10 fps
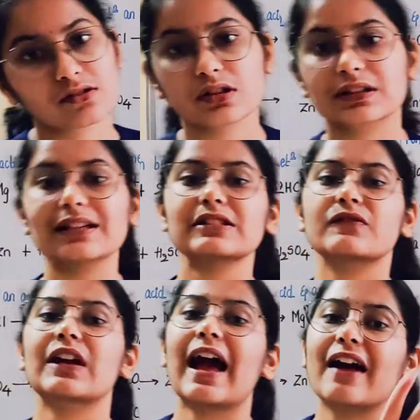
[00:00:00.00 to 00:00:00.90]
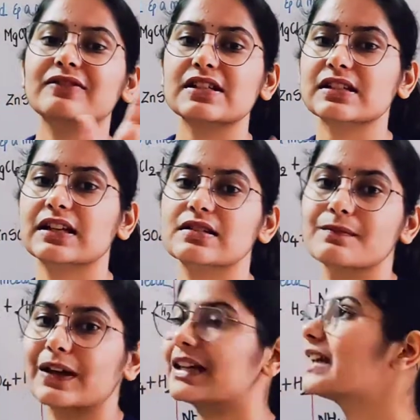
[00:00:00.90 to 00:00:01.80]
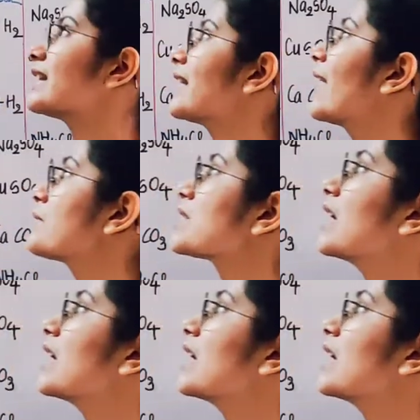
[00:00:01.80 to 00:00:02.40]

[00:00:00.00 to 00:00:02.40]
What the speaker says: So this we have discussed many a times,